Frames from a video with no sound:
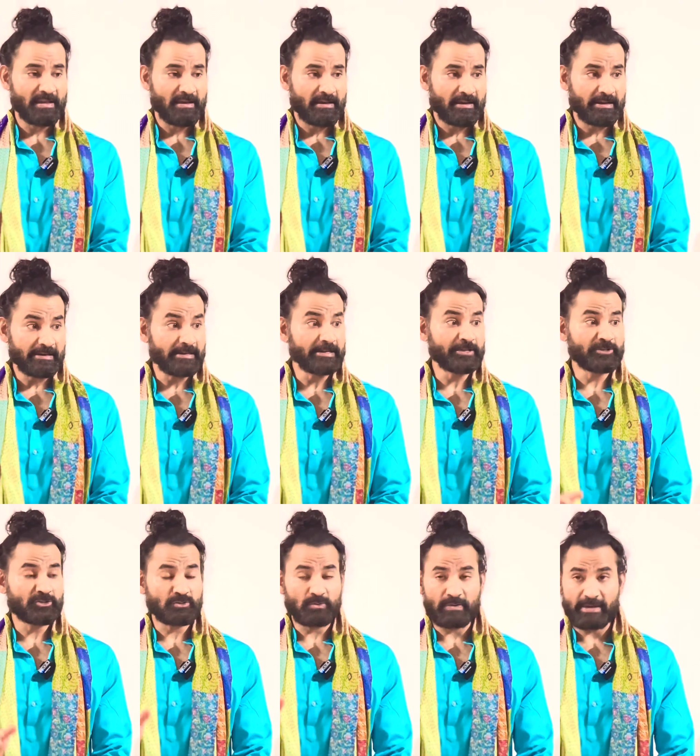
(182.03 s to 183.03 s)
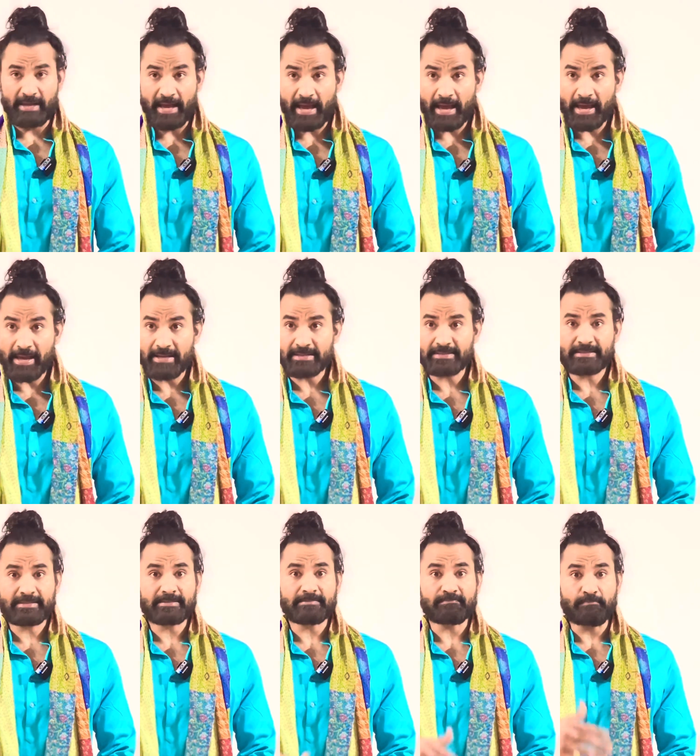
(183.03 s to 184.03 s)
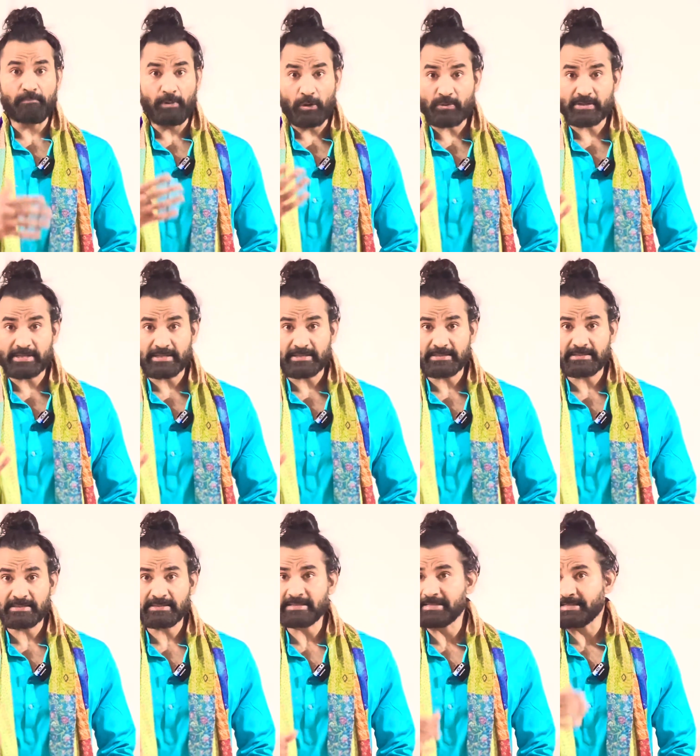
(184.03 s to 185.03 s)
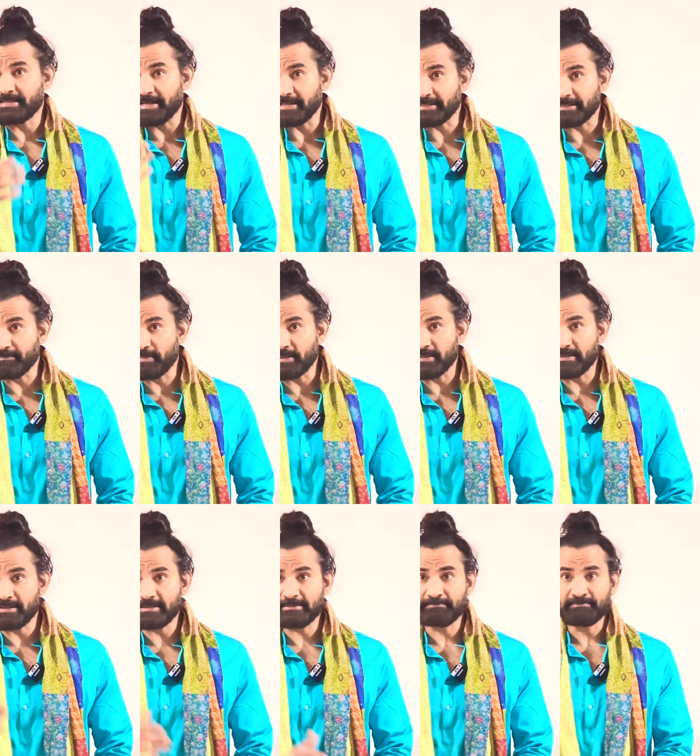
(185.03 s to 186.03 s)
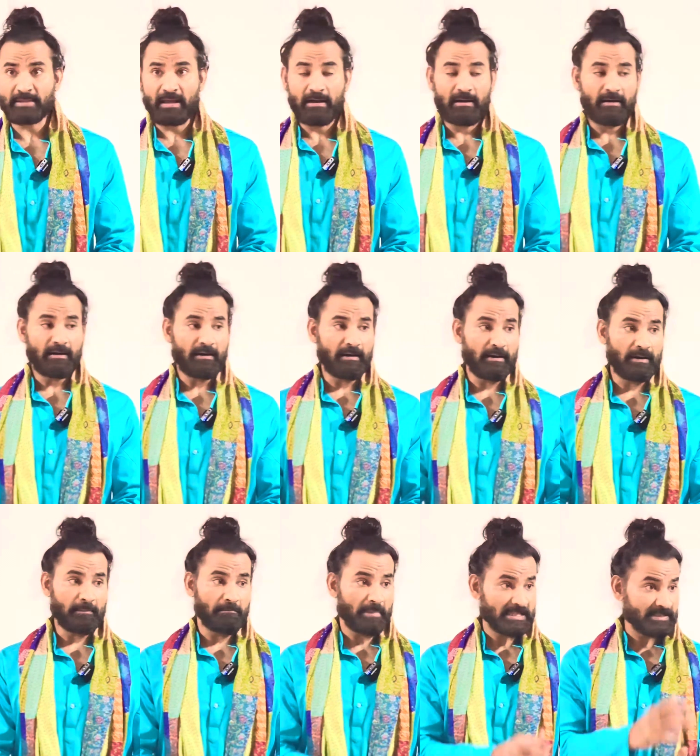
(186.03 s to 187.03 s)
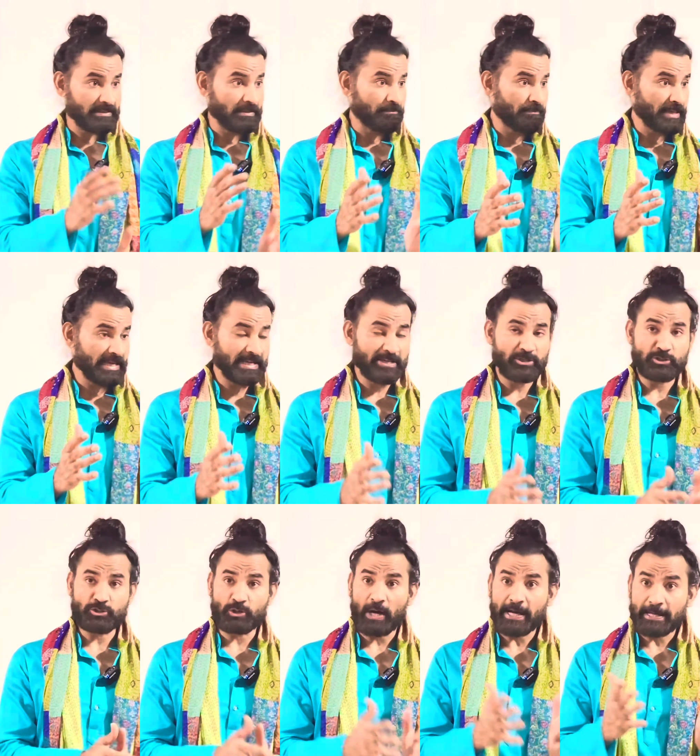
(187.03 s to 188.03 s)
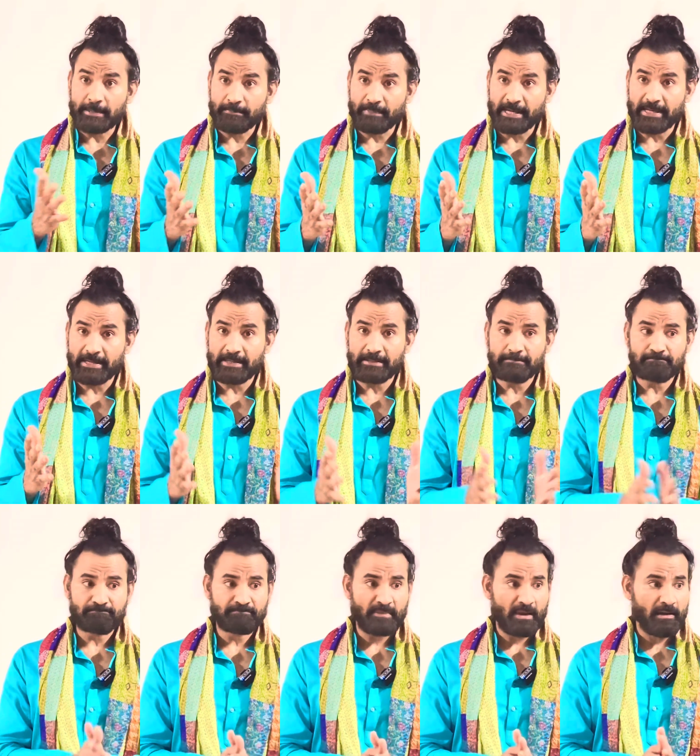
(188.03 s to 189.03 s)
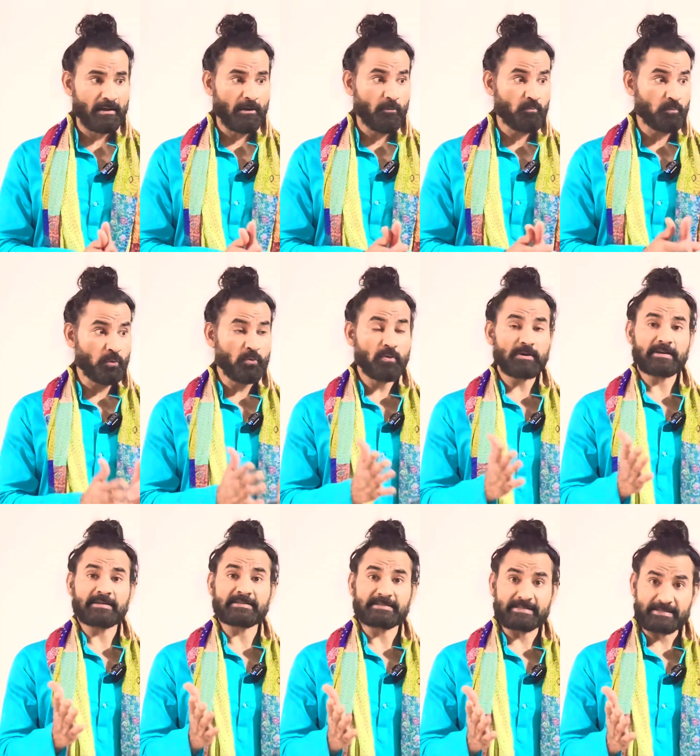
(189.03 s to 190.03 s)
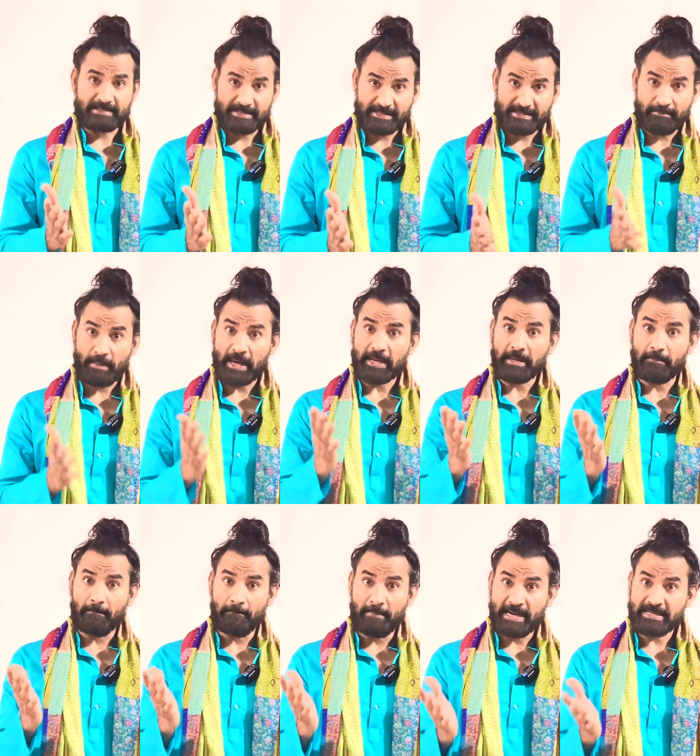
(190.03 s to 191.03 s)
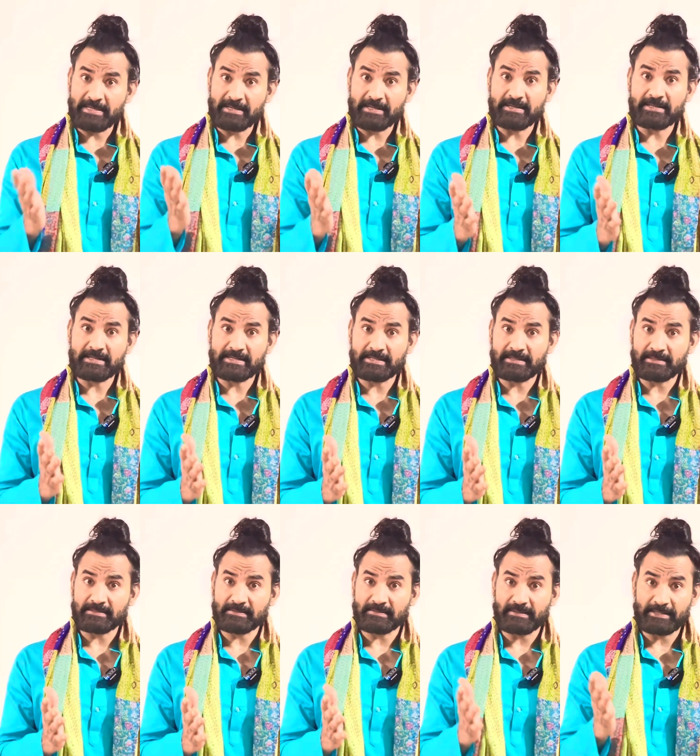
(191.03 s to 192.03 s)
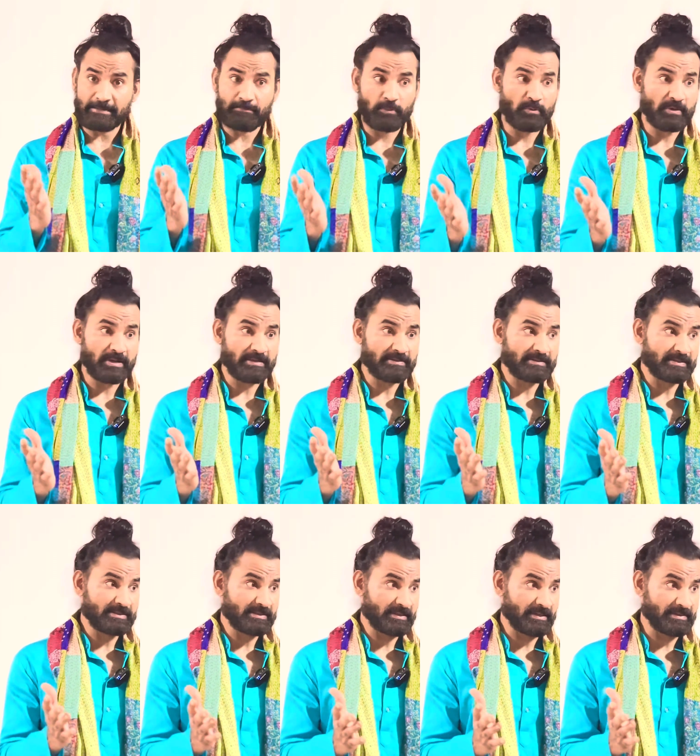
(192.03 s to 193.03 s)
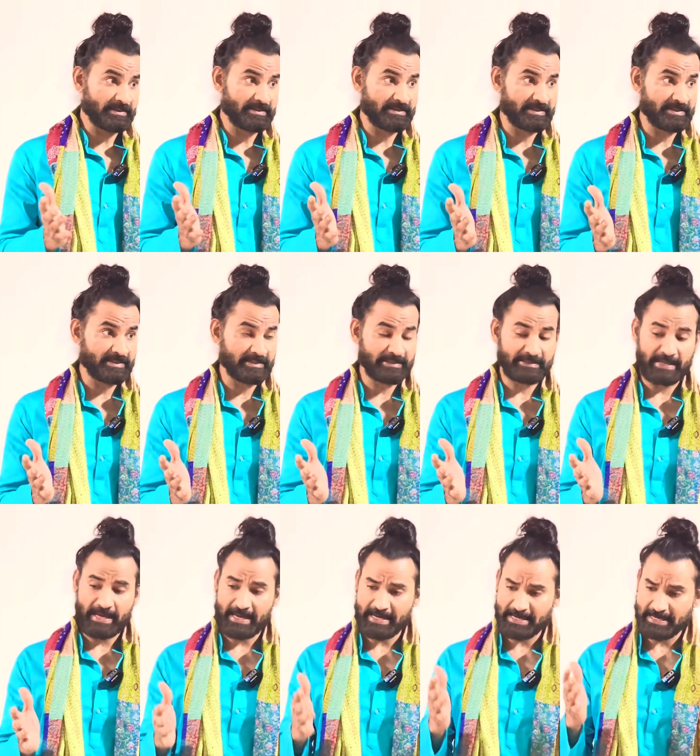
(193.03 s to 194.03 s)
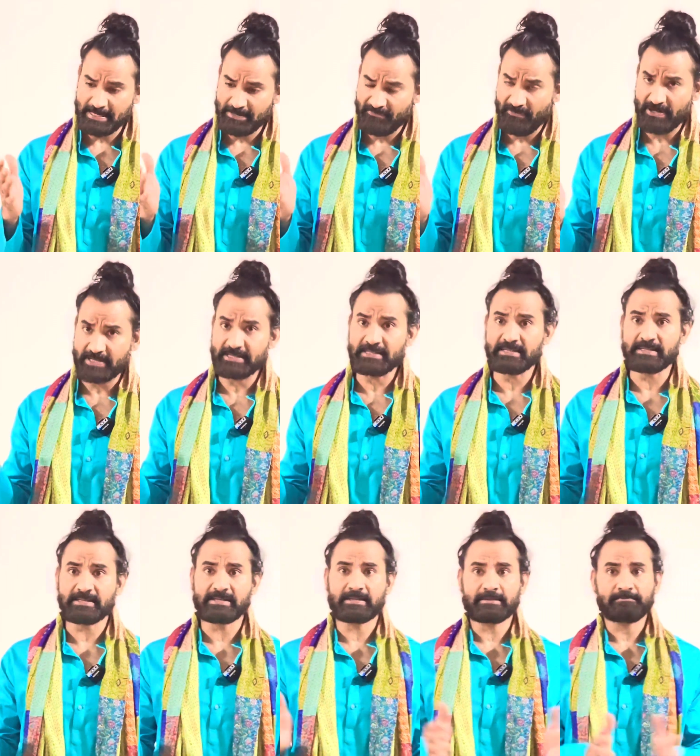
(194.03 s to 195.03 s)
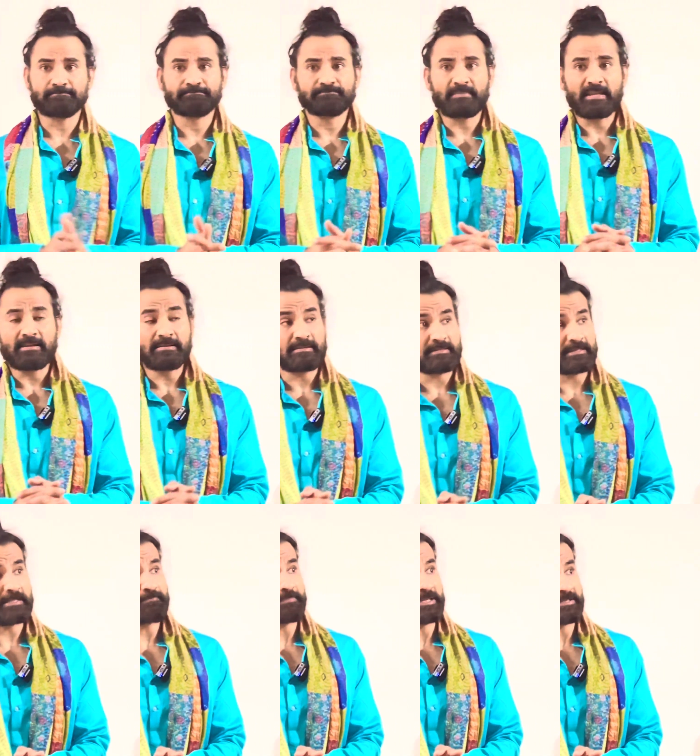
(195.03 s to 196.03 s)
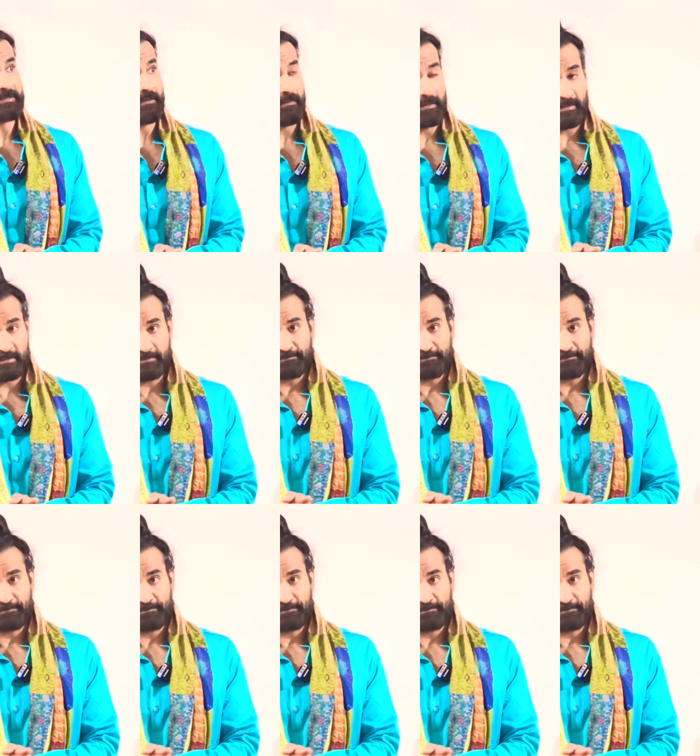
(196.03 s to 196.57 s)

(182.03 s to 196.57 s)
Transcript: it leads to gas, bloating, chest burn, muscle pain, joint pain, poor concentration, many mental condition also like poor concentration and fatigue, sleep disorder,